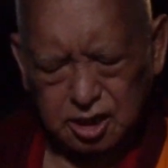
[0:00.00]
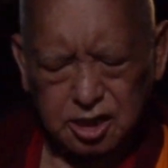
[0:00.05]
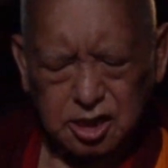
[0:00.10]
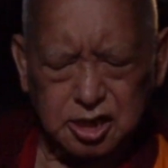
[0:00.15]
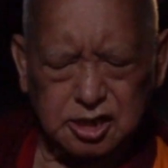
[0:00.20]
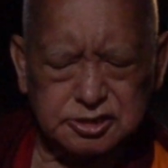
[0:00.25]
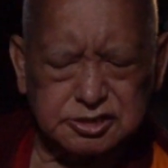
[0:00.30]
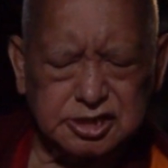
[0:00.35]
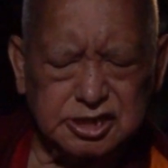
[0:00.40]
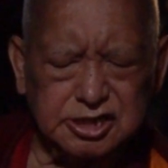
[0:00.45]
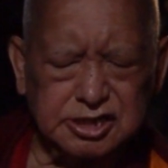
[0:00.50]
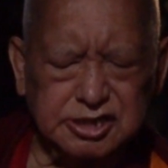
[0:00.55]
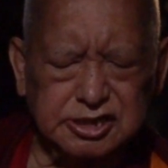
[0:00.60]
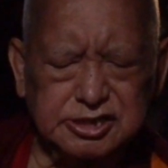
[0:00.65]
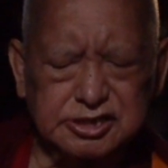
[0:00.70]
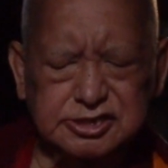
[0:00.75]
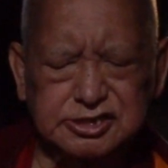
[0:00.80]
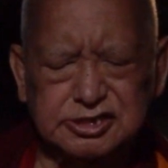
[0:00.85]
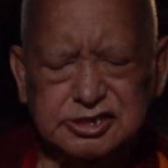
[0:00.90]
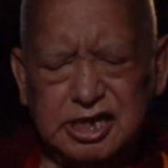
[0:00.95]

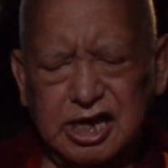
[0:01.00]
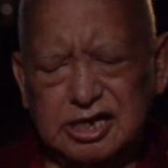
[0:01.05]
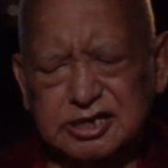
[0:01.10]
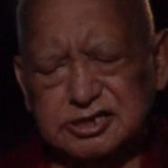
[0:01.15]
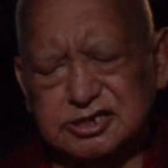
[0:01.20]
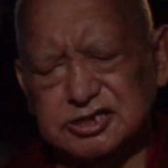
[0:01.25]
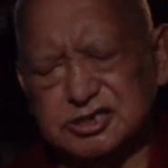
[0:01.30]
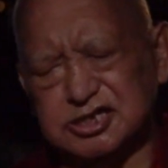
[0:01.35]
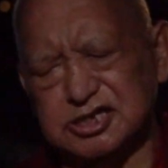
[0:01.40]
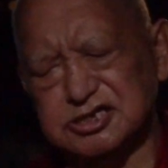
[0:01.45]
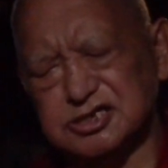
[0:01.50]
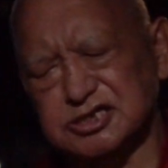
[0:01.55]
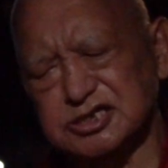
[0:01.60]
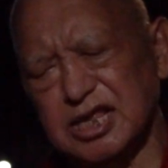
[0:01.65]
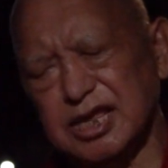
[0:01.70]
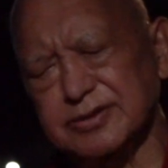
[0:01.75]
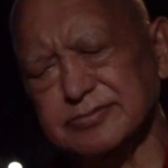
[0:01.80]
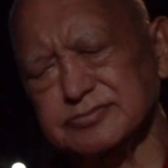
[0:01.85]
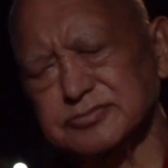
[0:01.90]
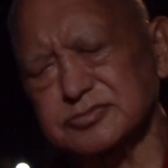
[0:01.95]
After reciting this
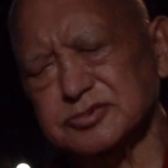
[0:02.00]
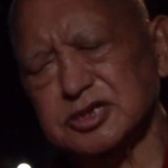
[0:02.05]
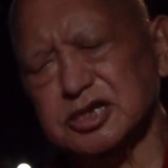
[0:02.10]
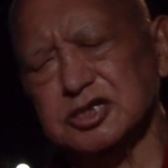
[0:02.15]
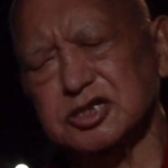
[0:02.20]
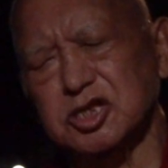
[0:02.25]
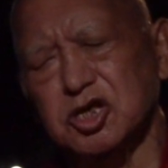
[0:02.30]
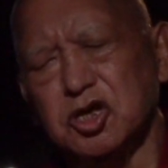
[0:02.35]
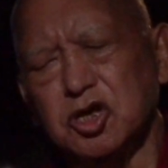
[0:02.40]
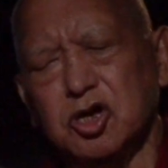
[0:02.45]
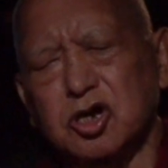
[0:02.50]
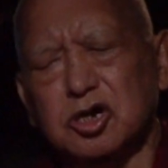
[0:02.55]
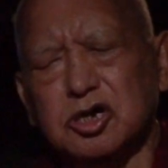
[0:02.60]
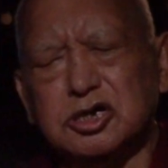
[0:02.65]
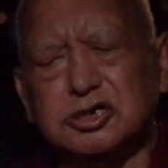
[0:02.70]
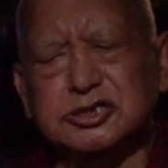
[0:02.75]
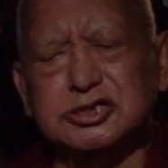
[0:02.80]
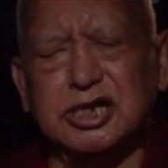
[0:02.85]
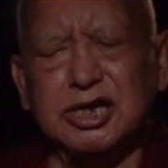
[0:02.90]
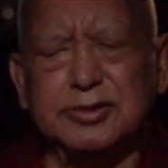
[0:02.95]
name, then
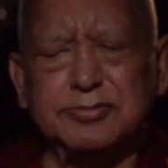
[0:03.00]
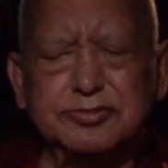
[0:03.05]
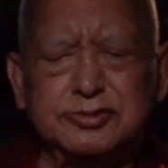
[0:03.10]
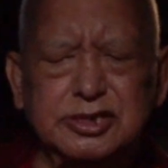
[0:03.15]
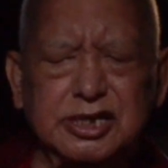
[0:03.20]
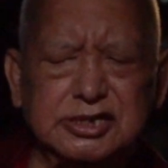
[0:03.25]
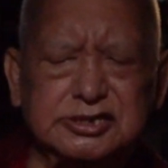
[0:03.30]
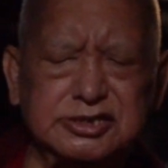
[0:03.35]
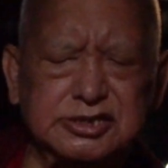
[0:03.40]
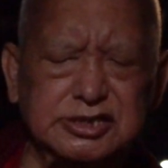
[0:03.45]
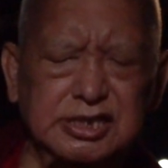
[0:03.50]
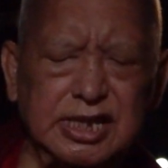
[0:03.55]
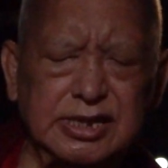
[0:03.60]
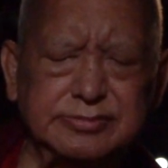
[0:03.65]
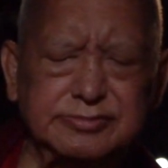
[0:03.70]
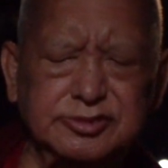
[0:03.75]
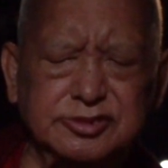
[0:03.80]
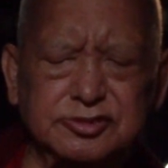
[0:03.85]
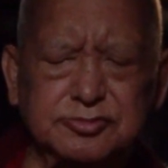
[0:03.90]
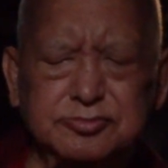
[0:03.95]
Khazai Buddha's
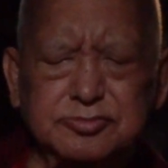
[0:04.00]
name,